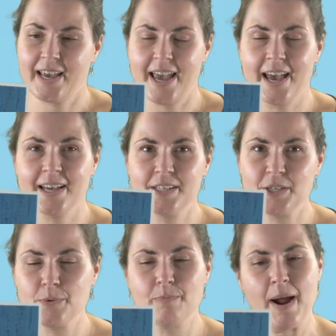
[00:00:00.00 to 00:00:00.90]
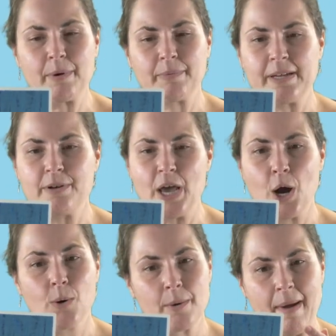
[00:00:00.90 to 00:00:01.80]
and you probably
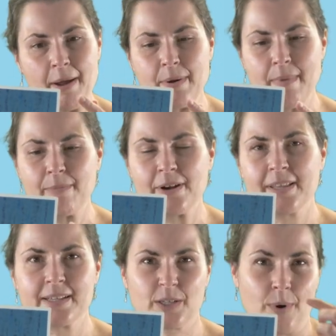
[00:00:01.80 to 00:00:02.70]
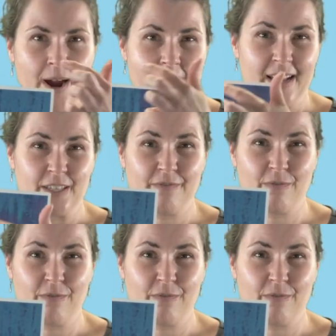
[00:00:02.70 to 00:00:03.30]
know or might remember that a square has